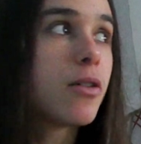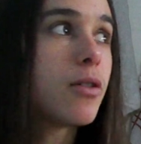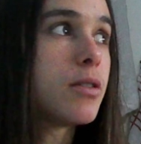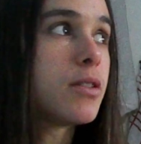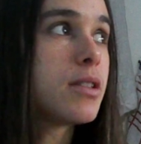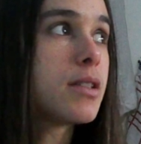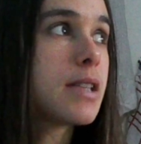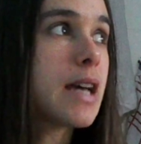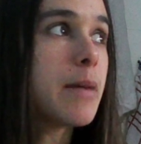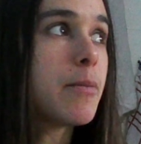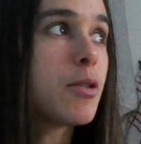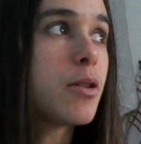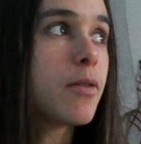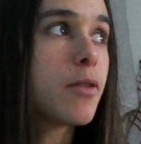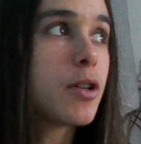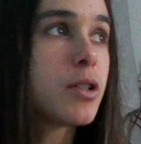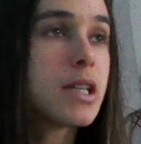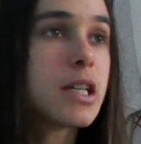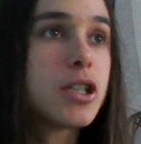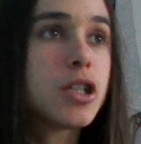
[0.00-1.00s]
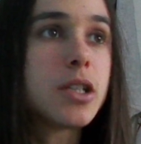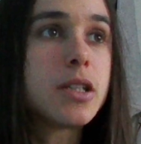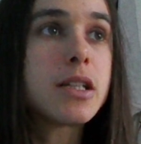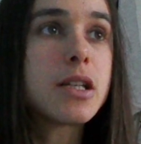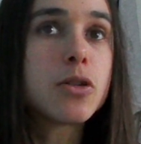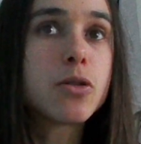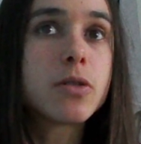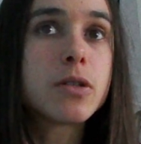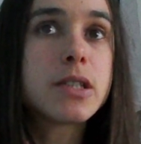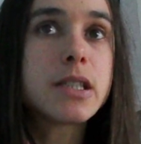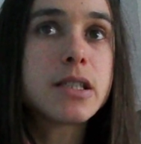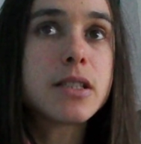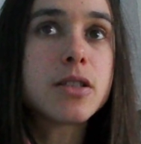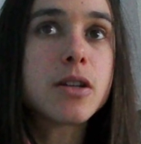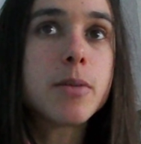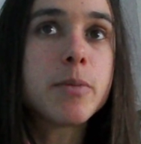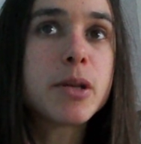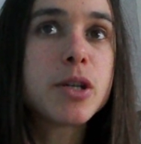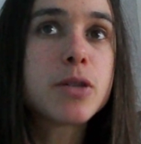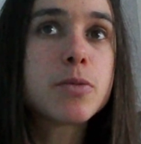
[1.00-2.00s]
same conditions that non-autistics
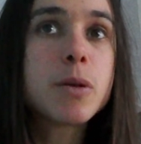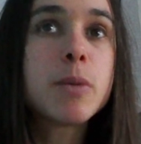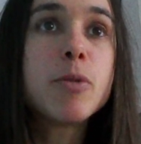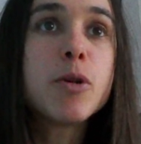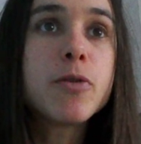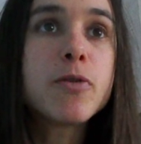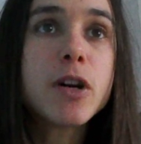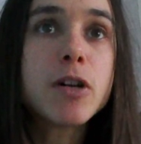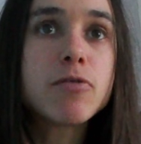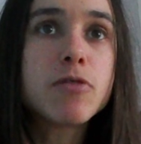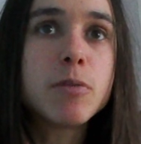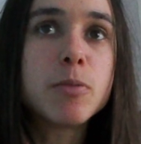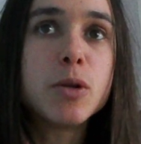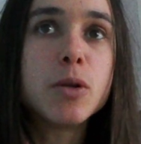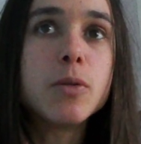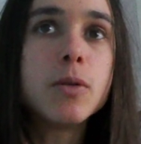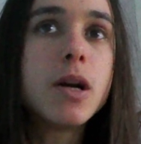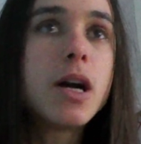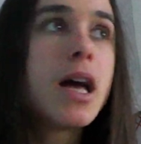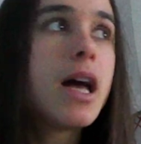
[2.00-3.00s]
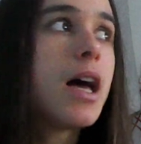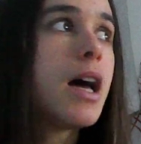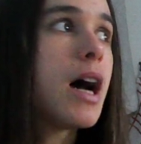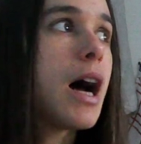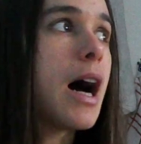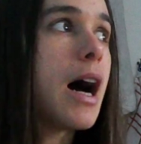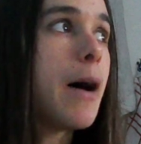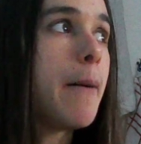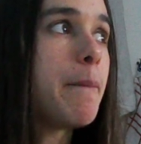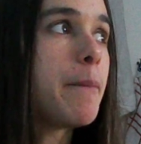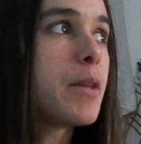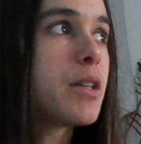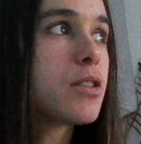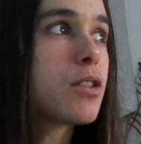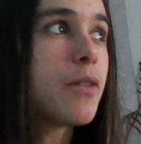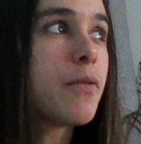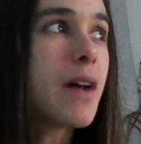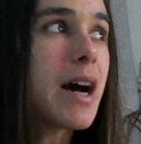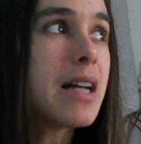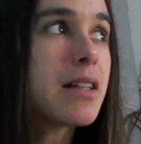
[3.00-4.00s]
aren't, because we're more vulnerable.
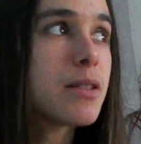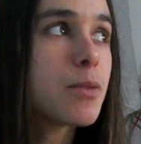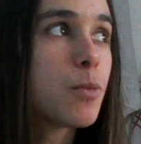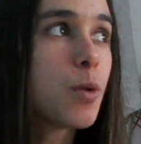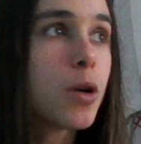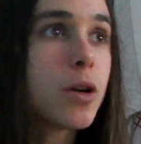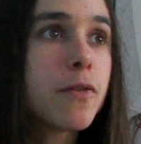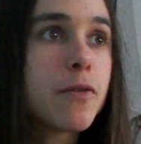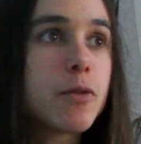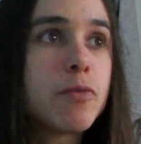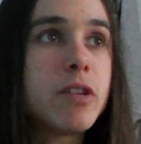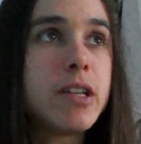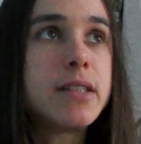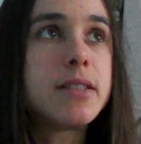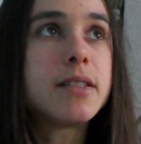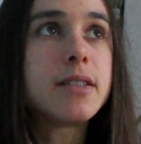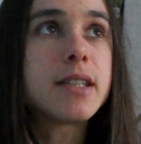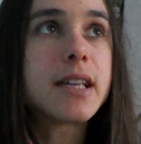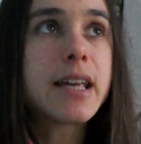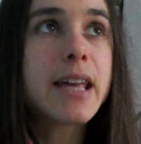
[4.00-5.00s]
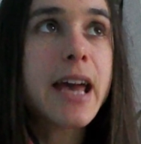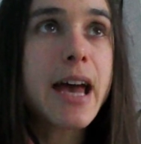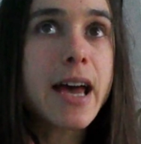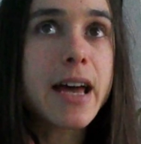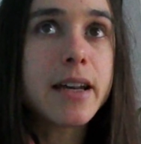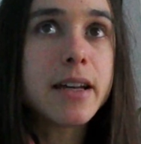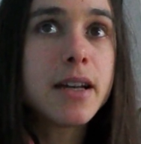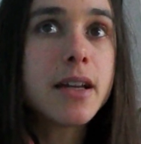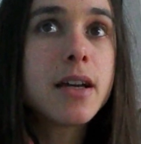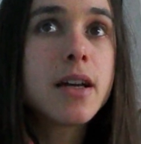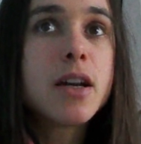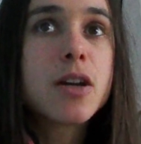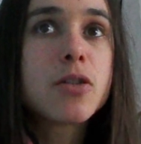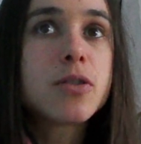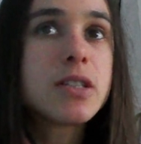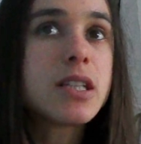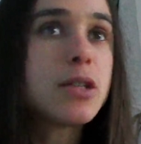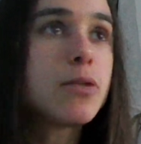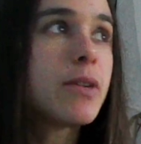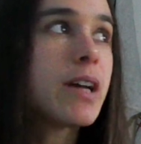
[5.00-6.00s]
So that's one of the reasons, again,
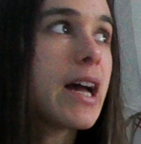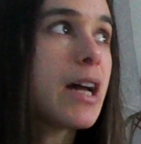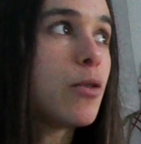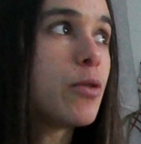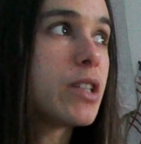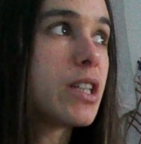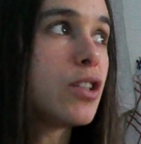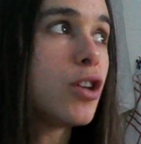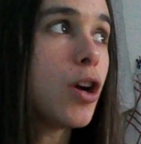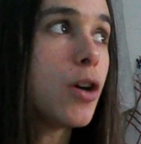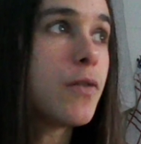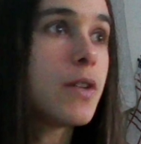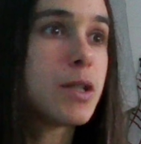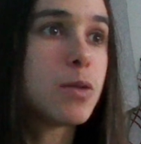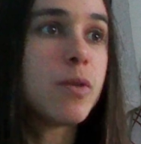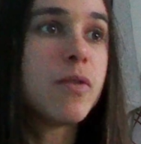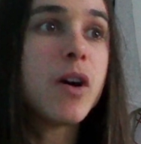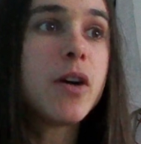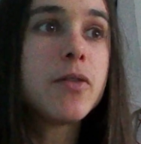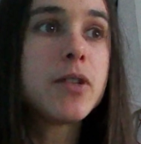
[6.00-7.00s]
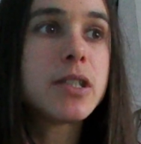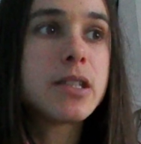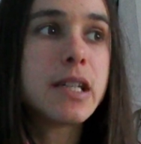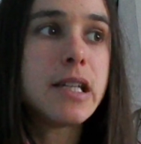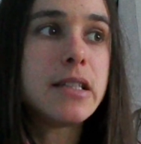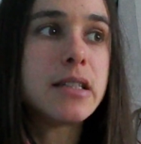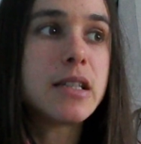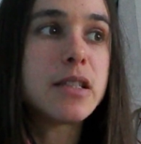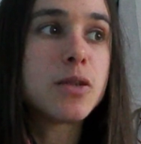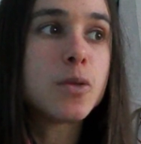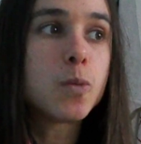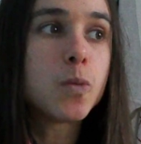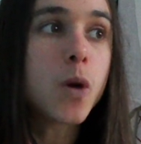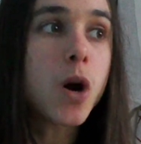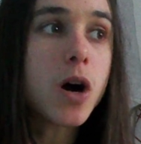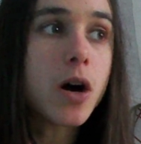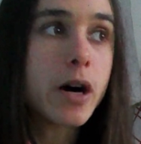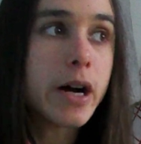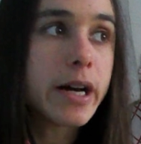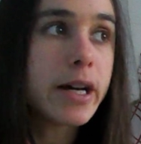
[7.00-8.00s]
considering I already know this with other diseases,
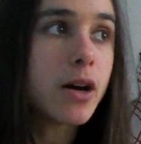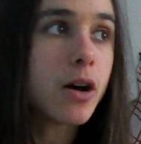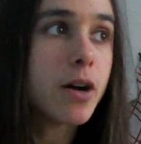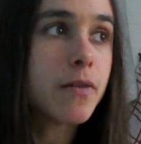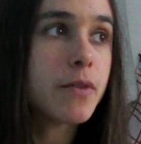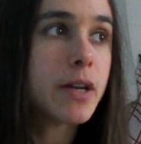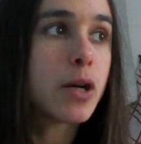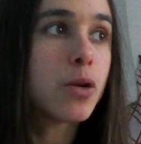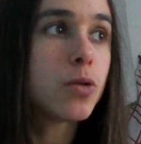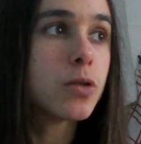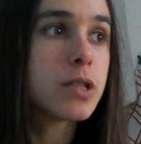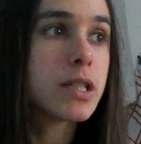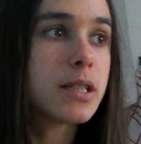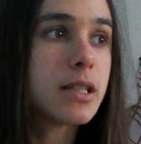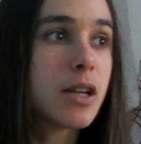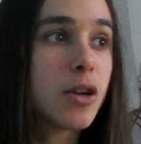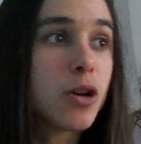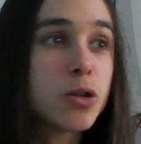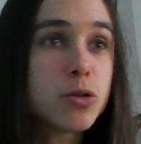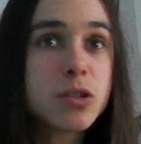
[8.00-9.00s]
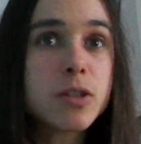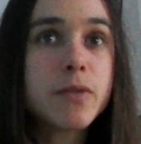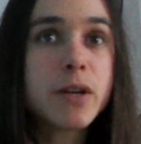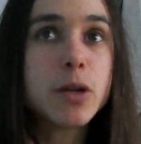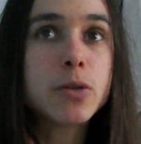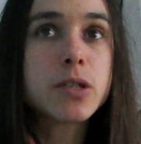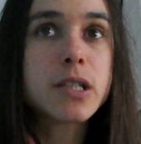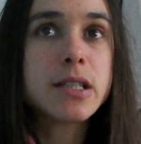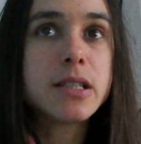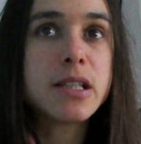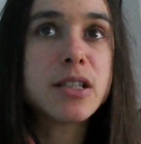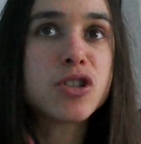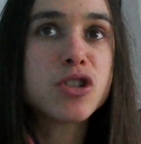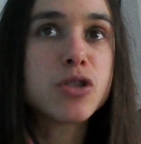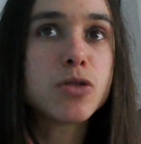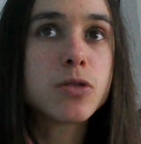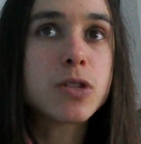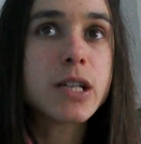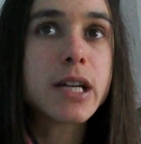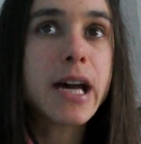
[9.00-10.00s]
why I think autistics should
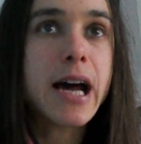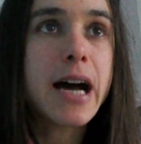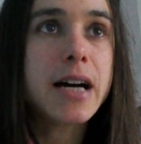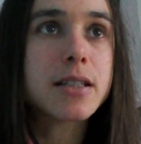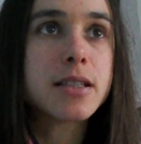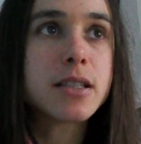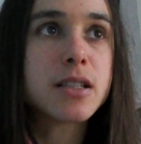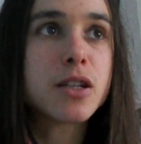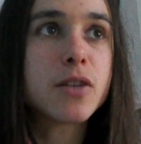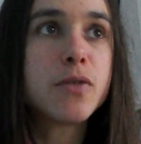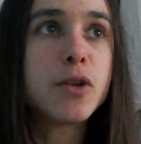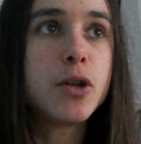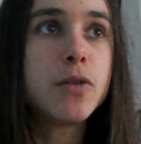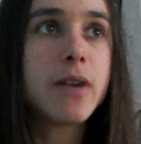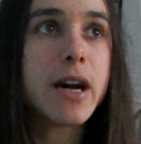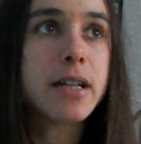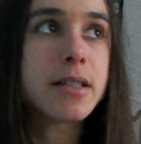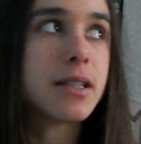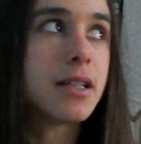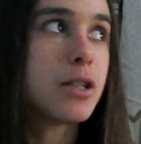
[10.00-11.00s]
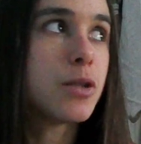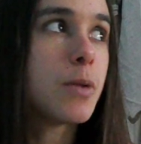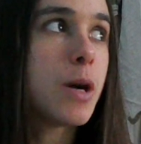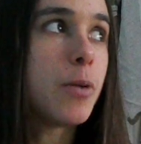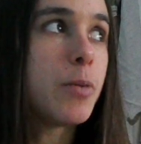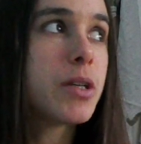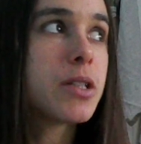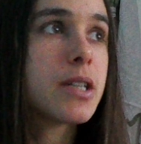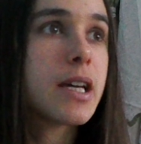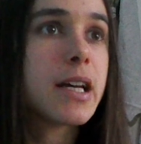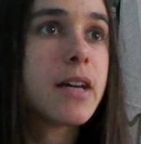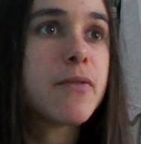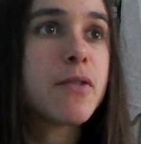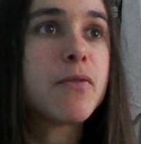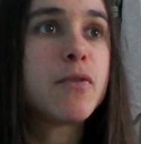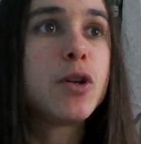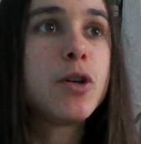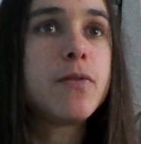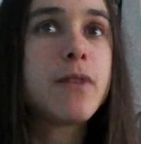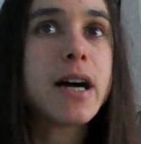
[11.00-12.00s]
also get access to the flu vaccine as well, because they give the
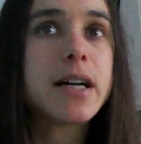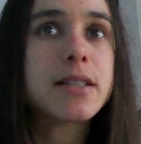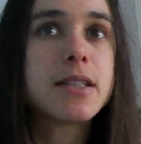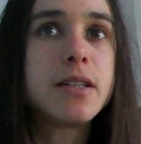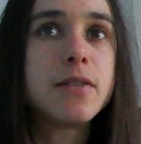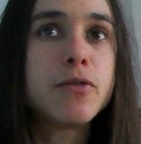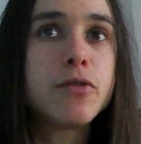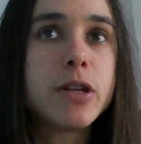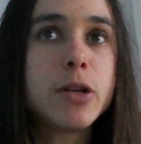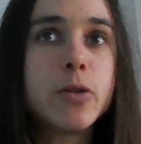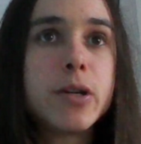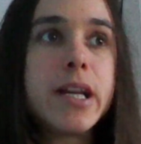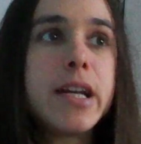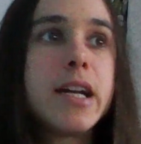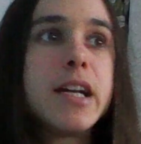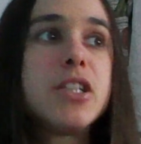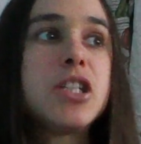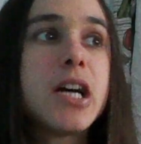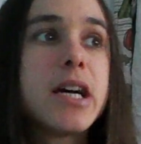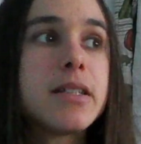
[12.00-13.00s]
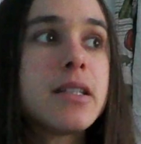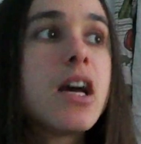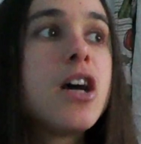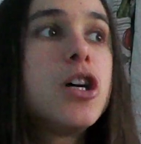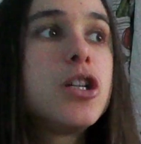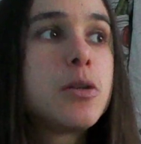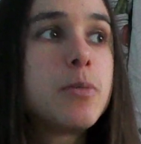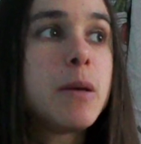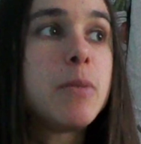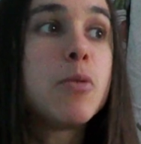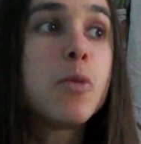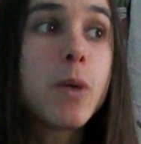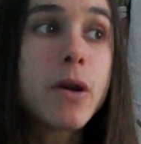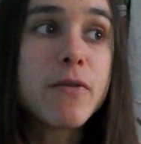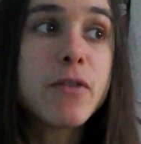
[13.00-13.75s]
flu vaccine free on the NHS to people with